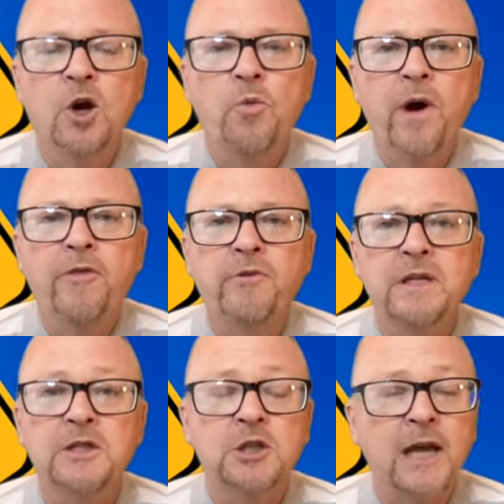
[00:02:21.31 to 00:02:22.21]
whether it
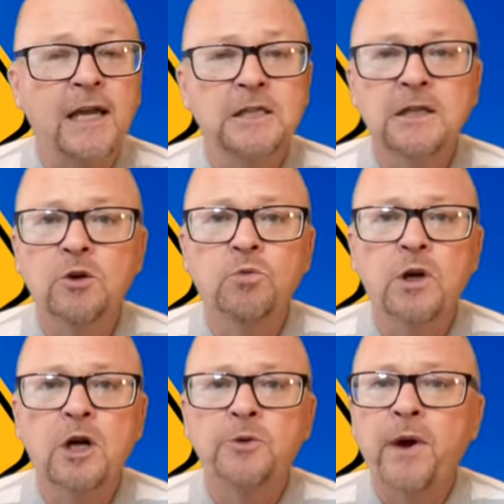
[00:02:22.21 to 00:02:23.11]
is change in the
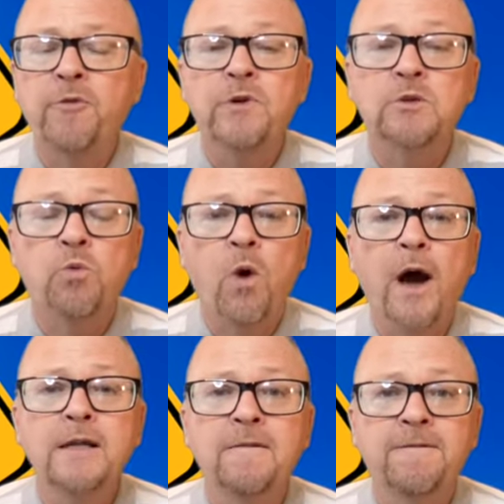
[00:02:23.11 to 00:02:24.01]
world, whether it's
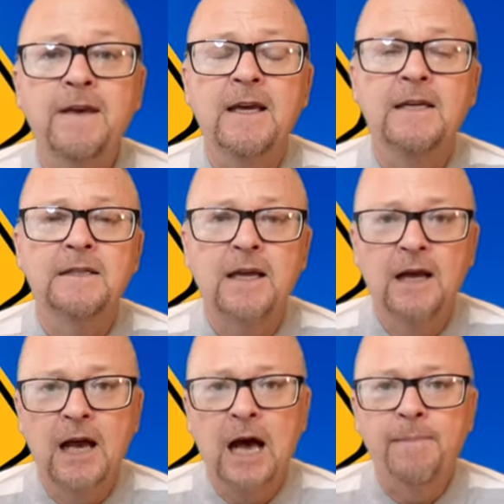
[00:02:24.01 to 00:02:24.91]
wider fears
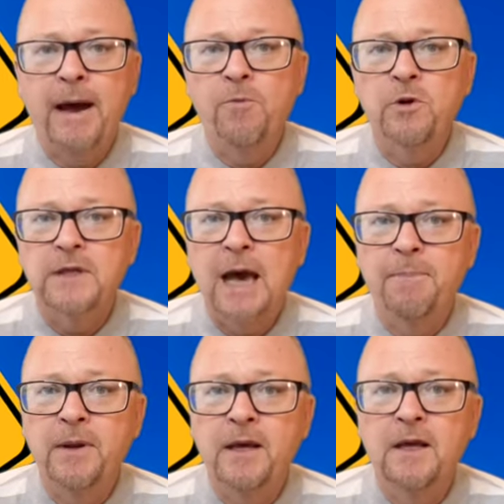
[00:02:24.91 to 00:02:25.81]
about what's
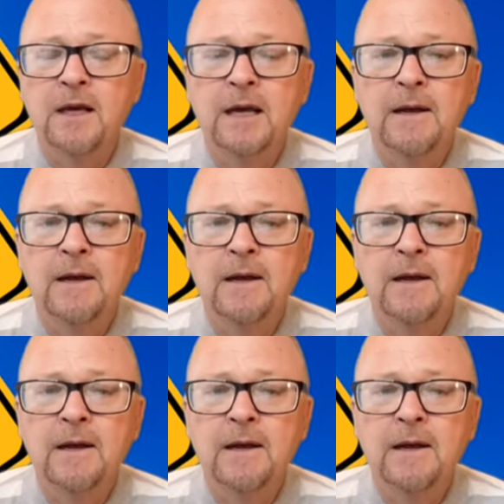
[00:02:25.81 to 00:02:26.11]
happening